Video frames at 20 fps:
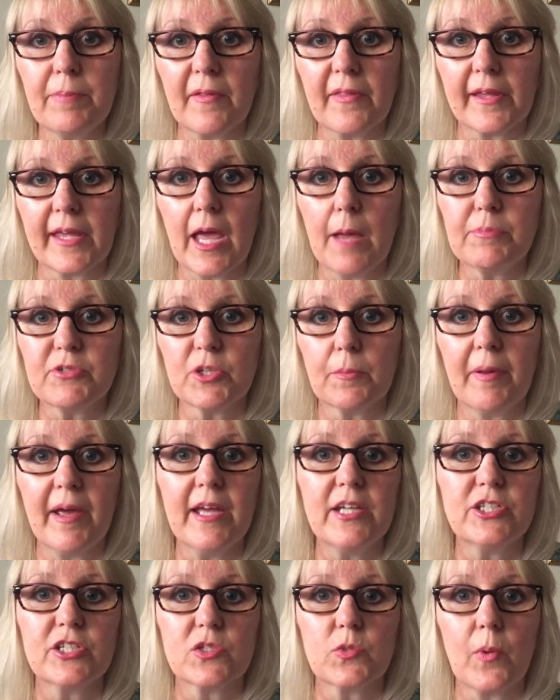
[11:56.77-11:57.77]
but the capture
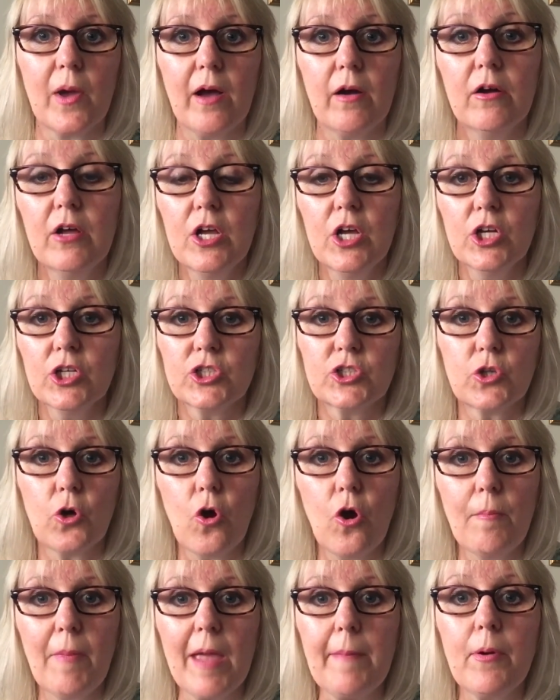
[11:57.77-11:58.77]
page as well.
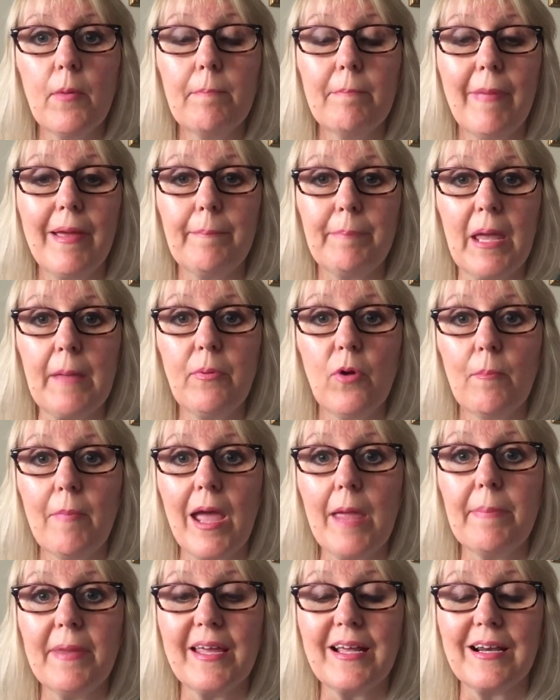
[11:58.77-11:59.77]
Sure, people maybe